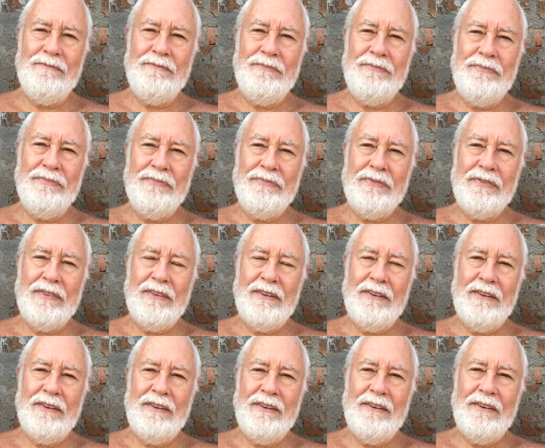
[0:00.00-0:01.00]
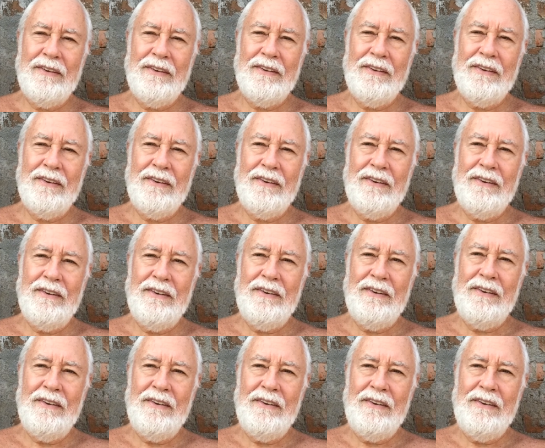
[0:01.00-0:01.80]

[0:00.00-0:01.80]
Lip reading: (no one is talking)